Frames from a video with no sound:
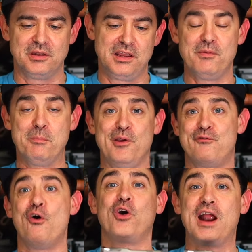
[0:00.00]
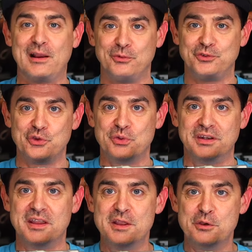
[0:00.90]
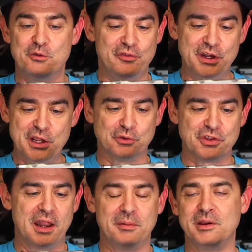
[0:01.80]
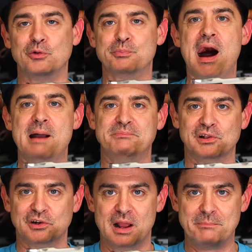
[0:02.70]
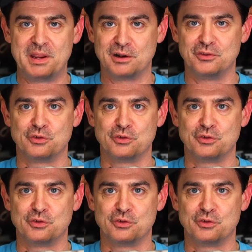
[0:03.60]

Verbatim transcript: And even before I was doing videos on them, it was popular up here.